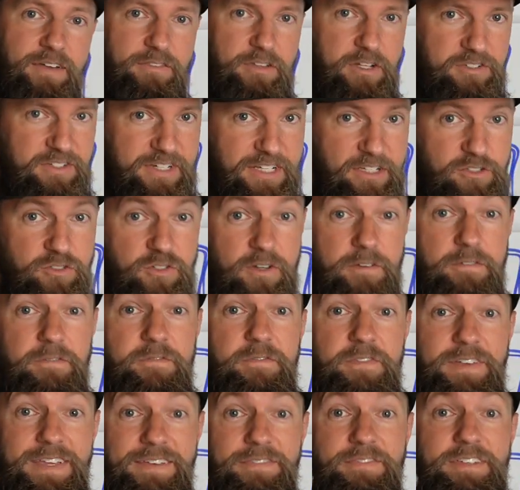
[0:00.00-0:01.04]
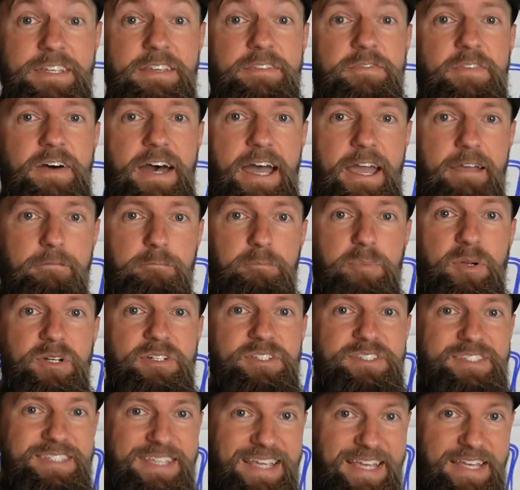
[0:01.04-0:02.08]
There's an extra
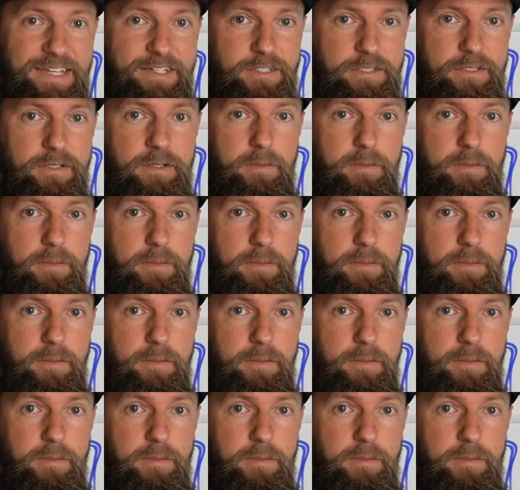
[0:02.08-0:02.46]
55%